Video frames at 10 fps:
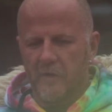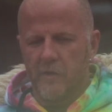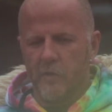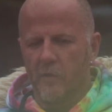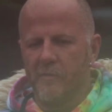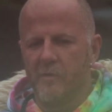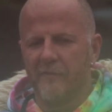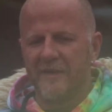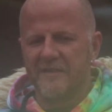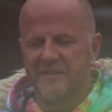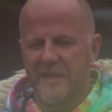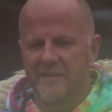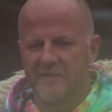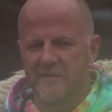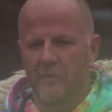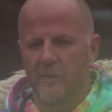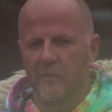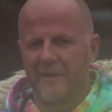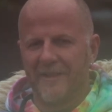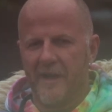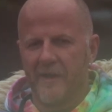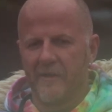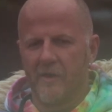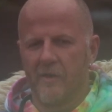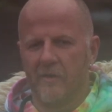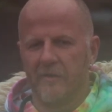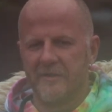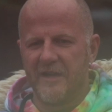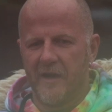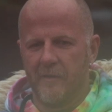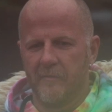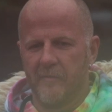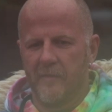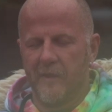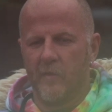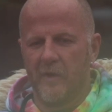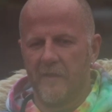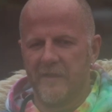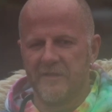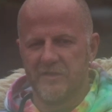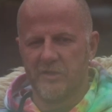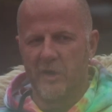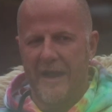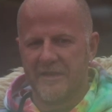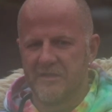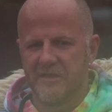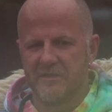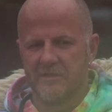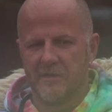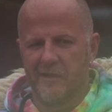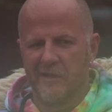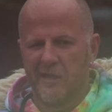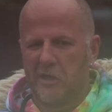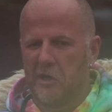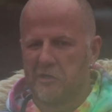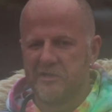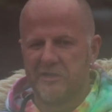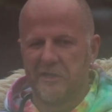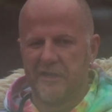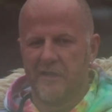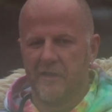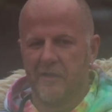removing a sense that we rely on all the time, and one that distracts us constantly.